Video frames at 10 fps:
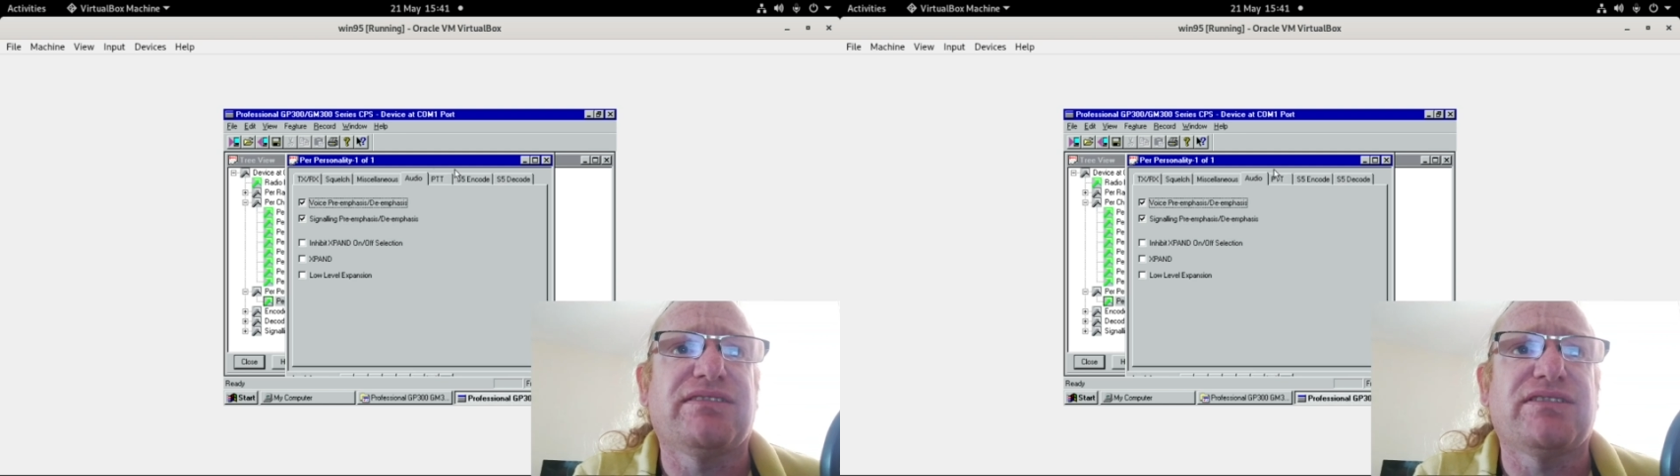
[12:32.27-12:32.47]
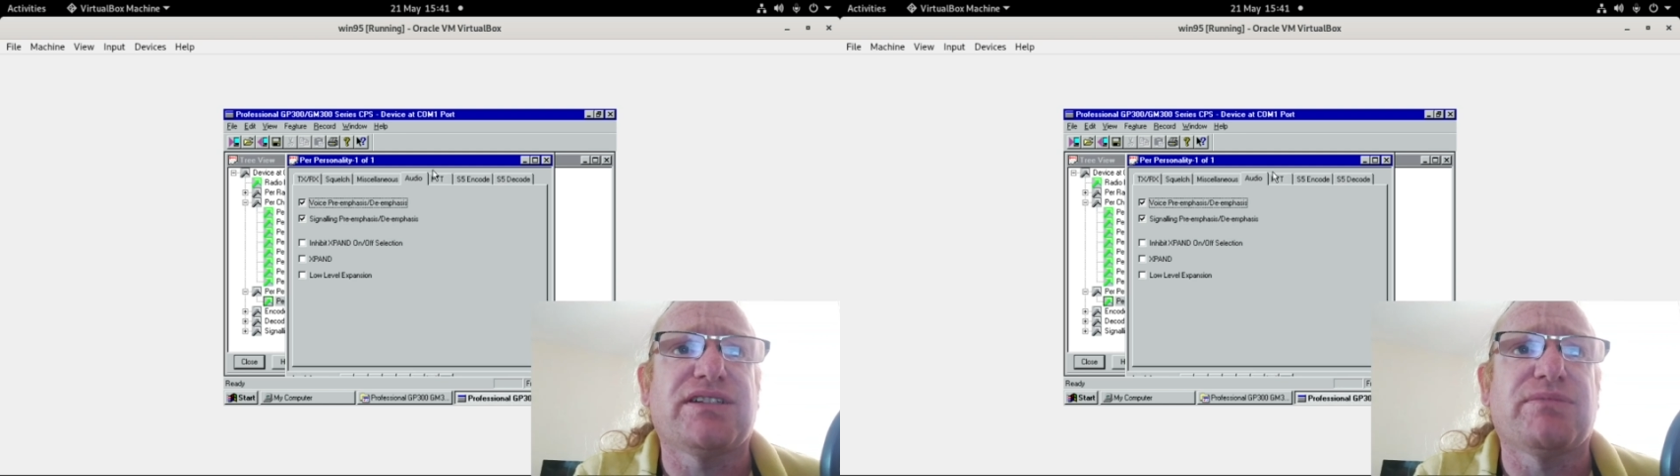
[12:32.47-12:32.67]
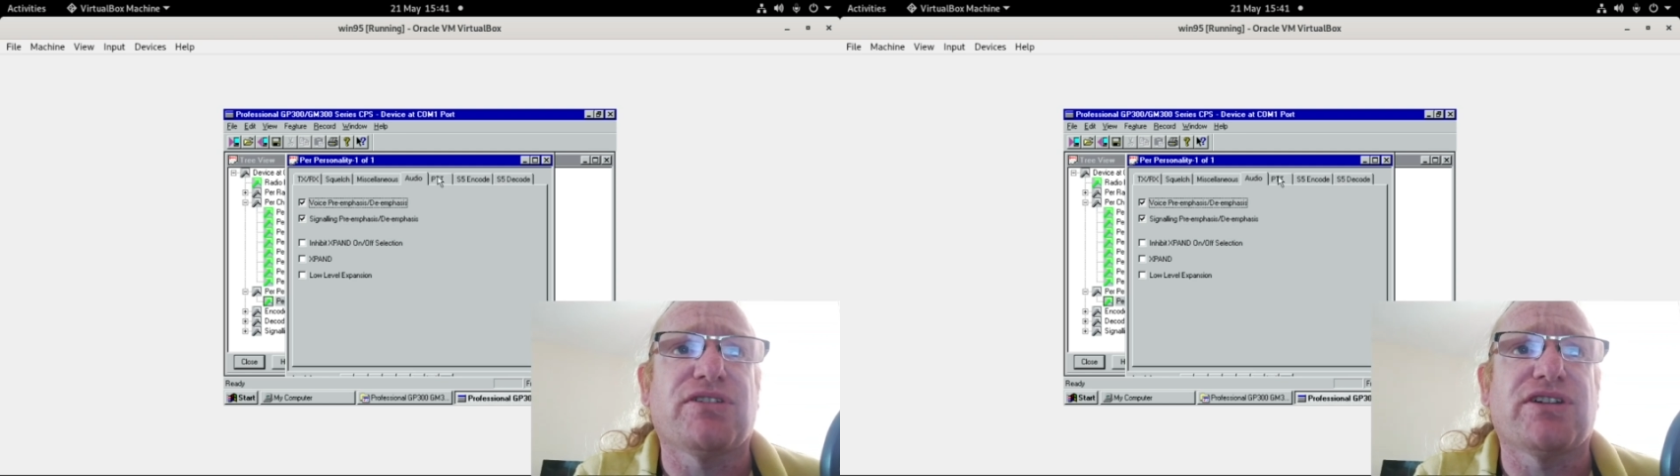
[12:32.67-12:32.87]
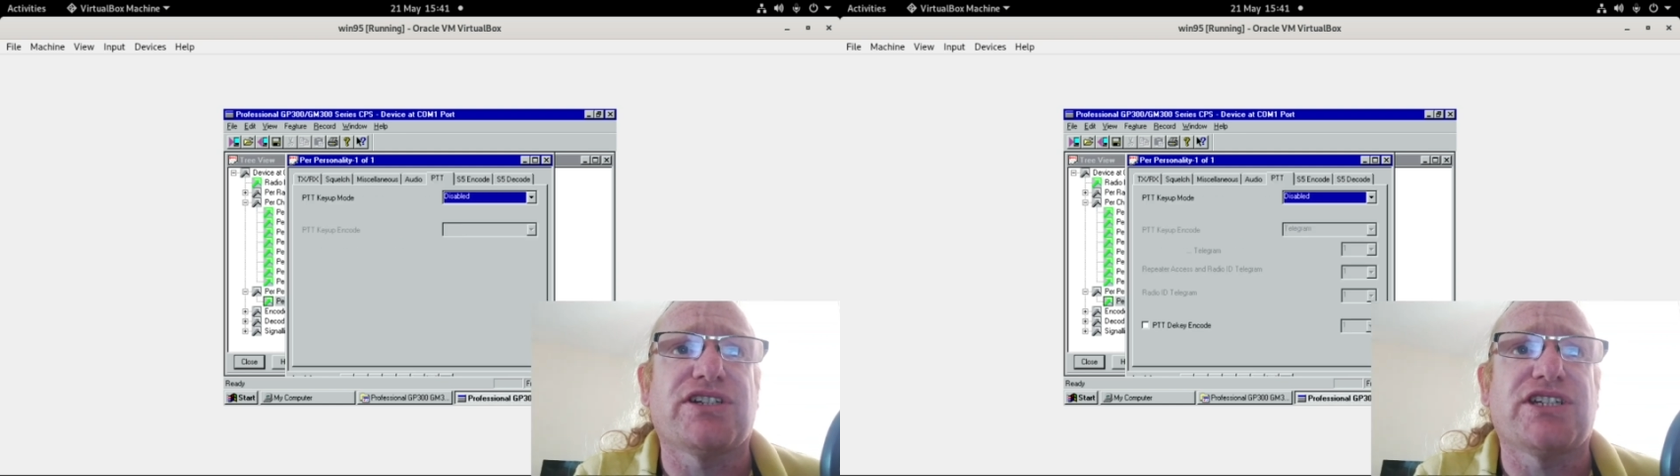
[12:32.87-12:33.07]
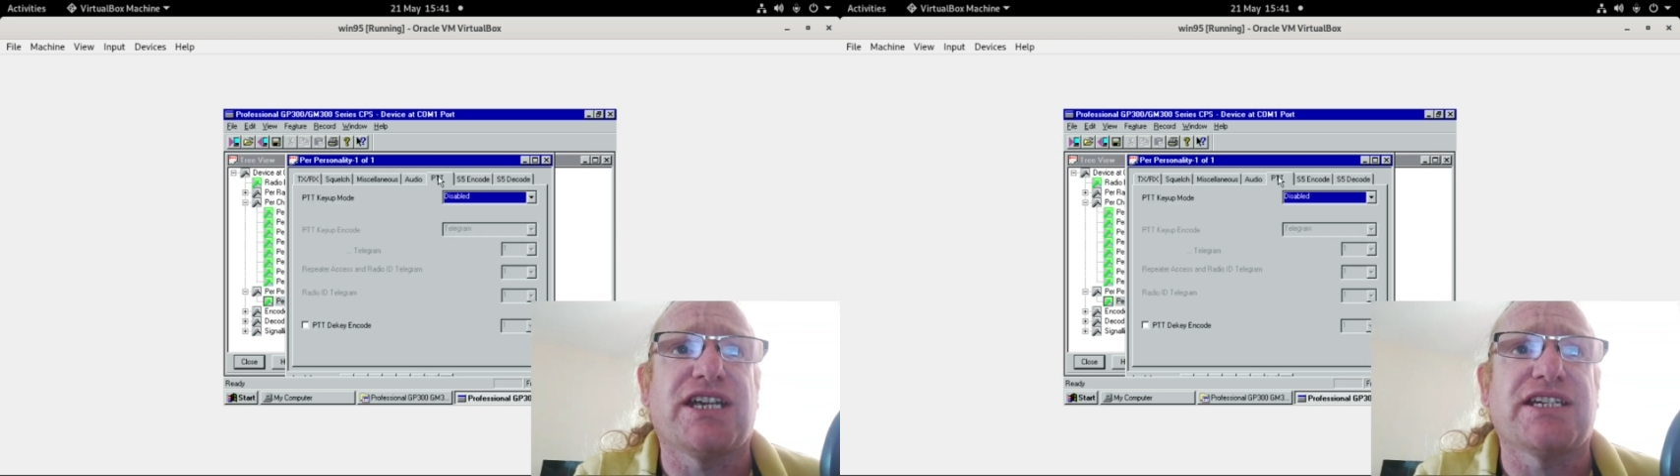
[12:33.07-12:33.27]
which I'm not going to
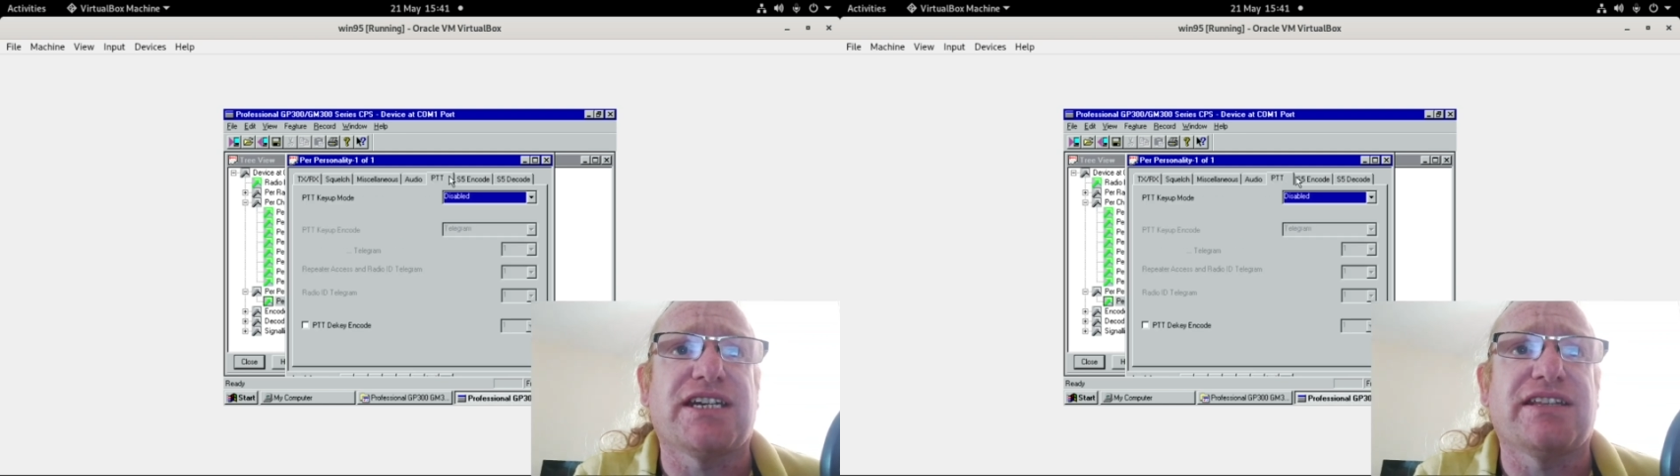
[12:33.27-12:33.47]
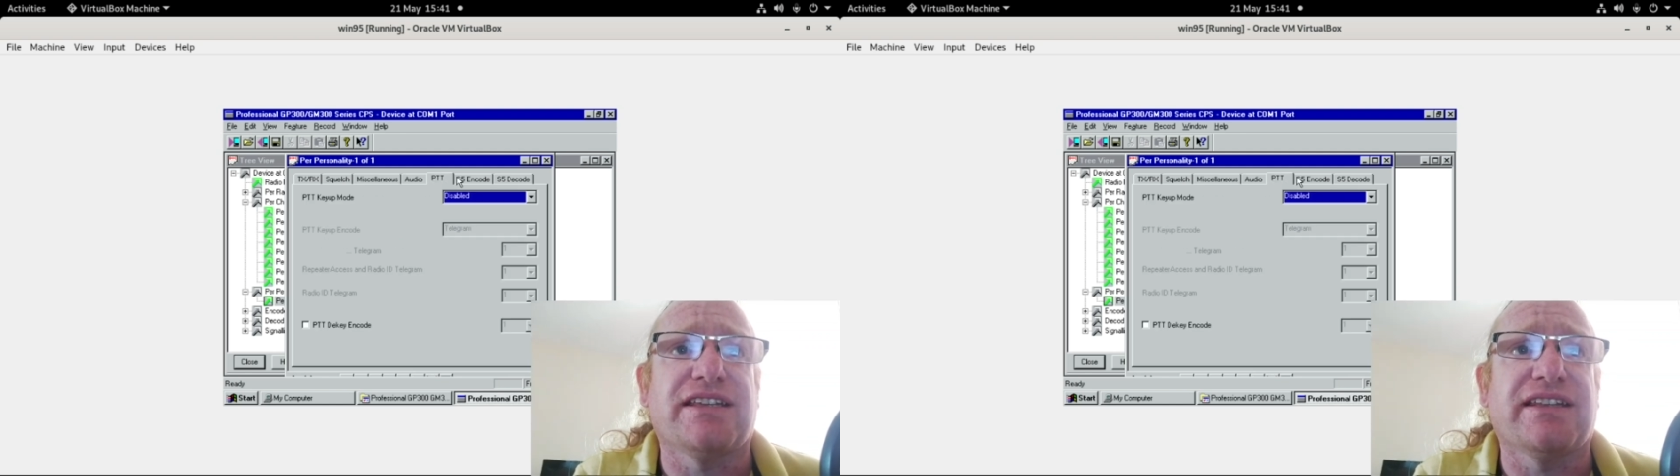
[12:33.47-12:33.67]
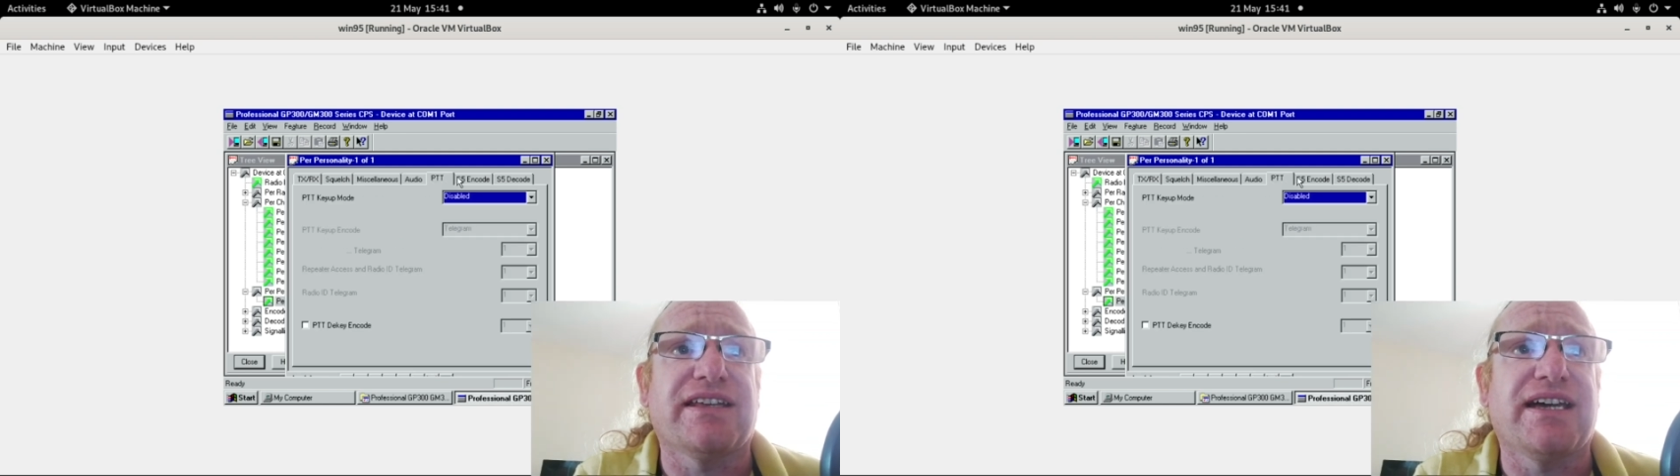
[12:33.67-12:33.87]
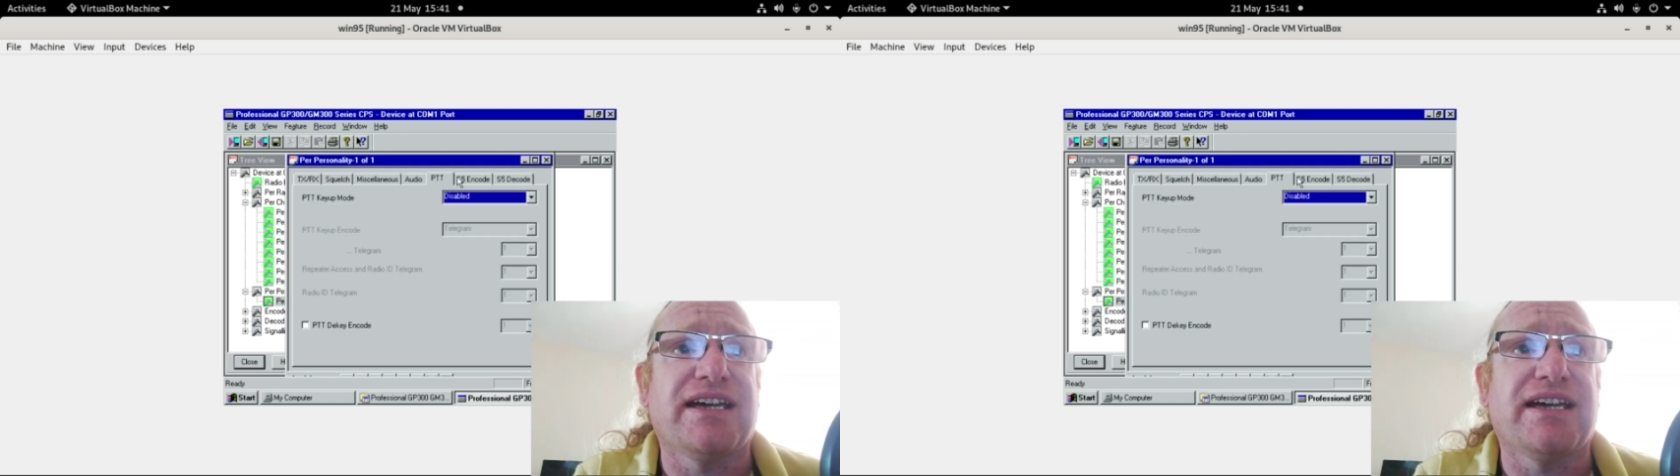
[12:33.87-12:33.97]
change anything there.